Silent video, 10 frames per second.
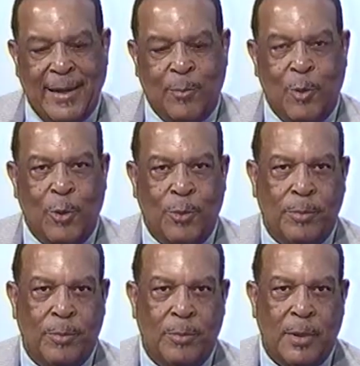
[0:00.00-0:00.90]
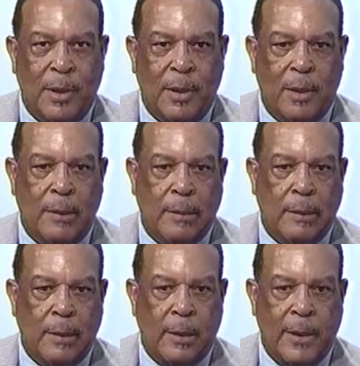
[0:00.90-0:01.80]
the athletic program at
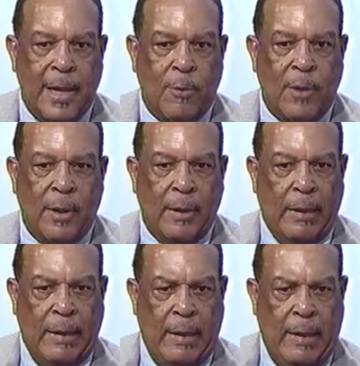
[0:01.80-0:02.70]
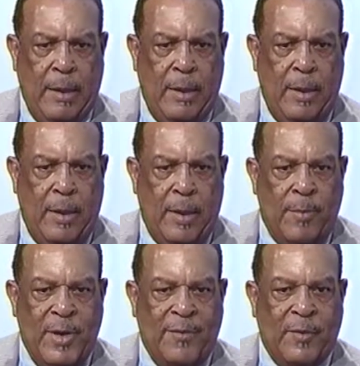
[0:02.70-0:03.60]
Dalworth,
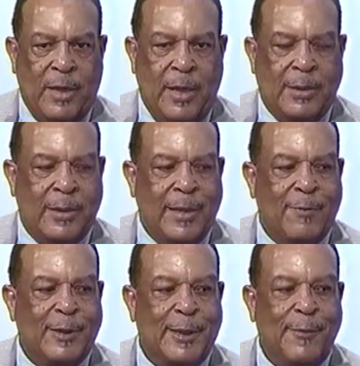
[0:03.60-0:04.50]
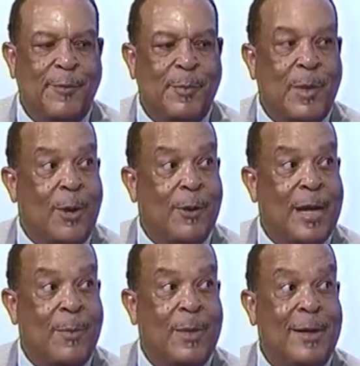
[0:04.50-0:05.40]
and many of the kids had never seen a
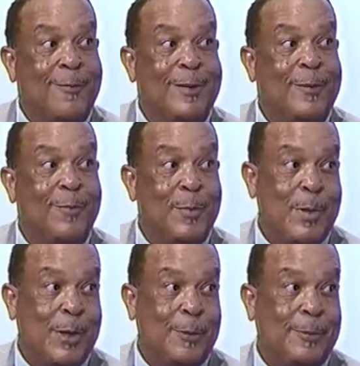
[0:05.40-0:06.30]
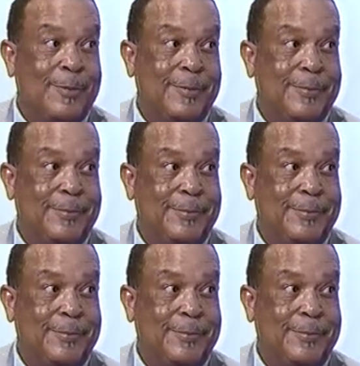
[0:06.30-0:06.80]
football game and never seen football.